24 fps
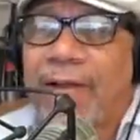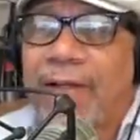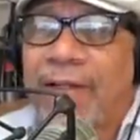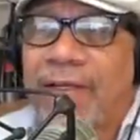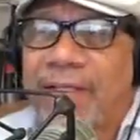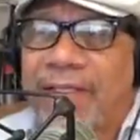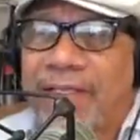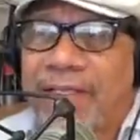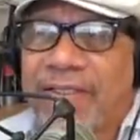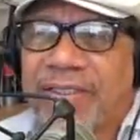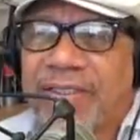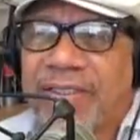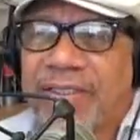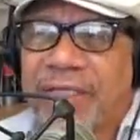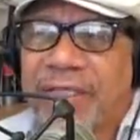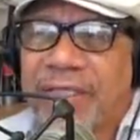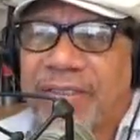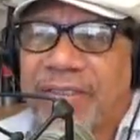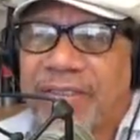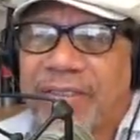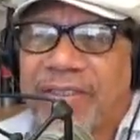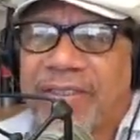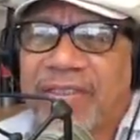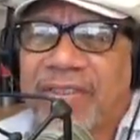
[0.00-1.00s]
This
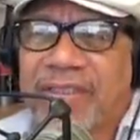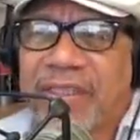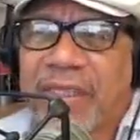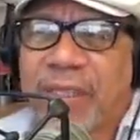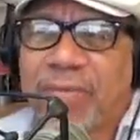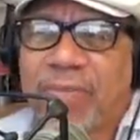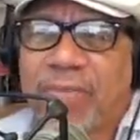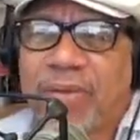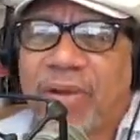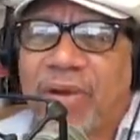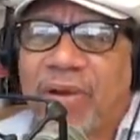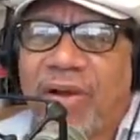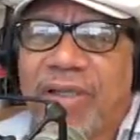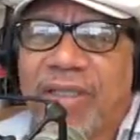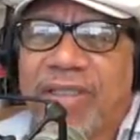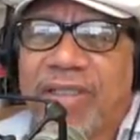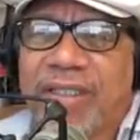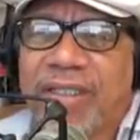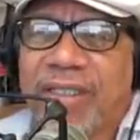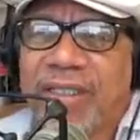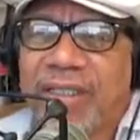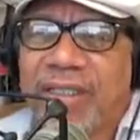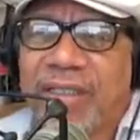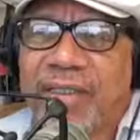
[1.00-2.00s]
is an
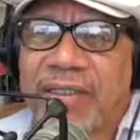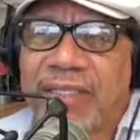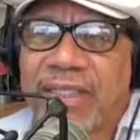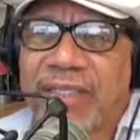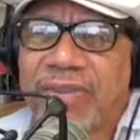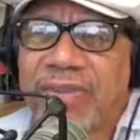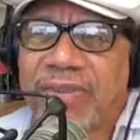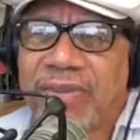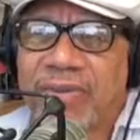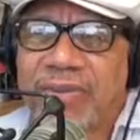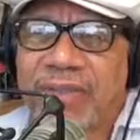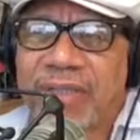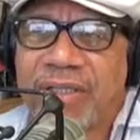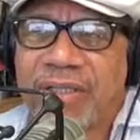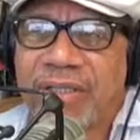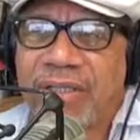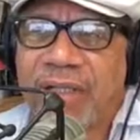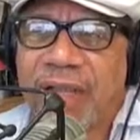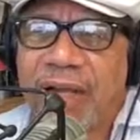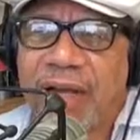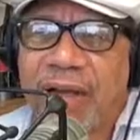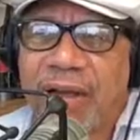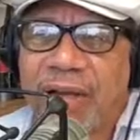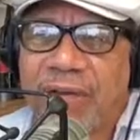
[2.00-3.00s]
employee issue here
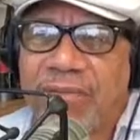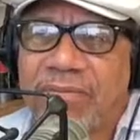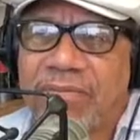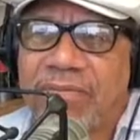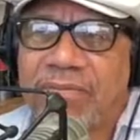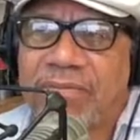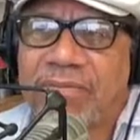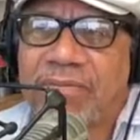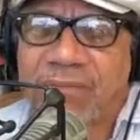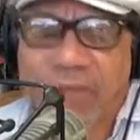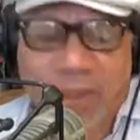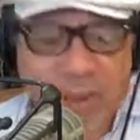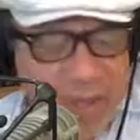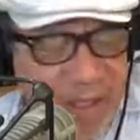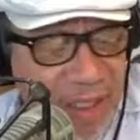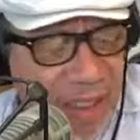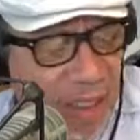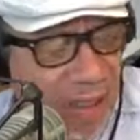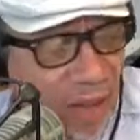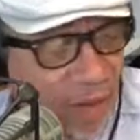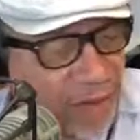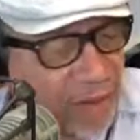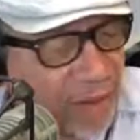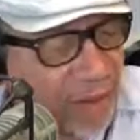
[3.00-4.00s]
now. So
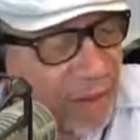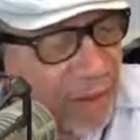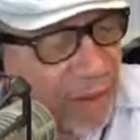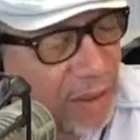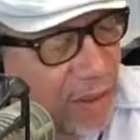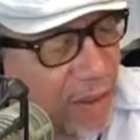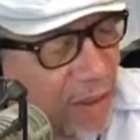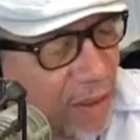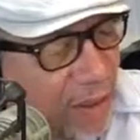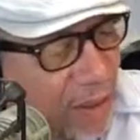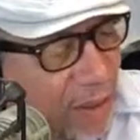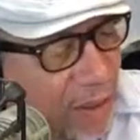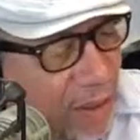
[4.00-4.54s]
now the